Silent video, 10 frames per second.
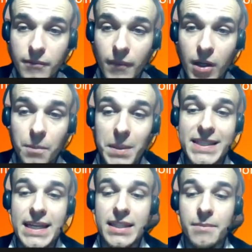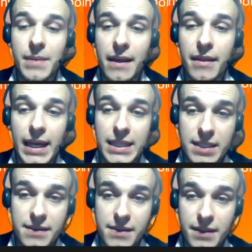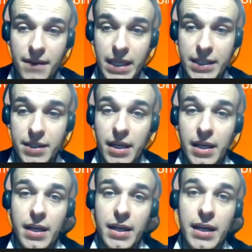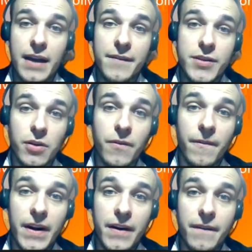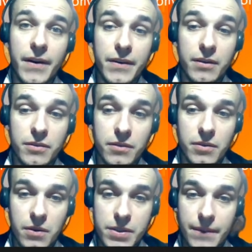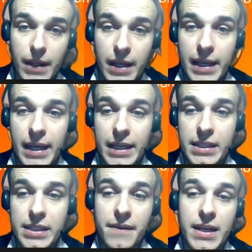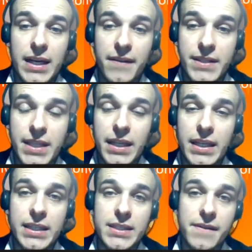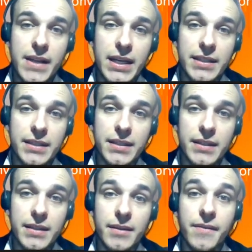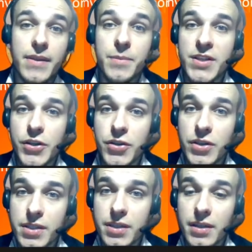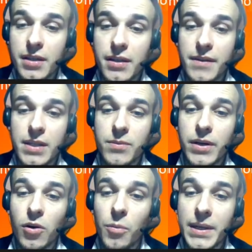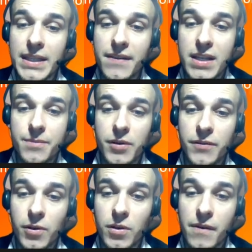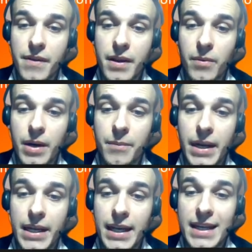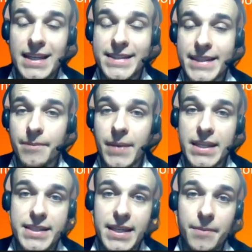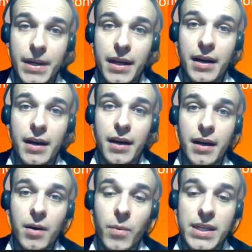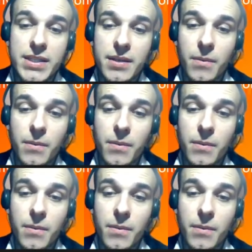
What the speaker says: compensated by the assets that have shown very good growth. And the other thing is that the positions that were opened in this portfolio, they were made step by step with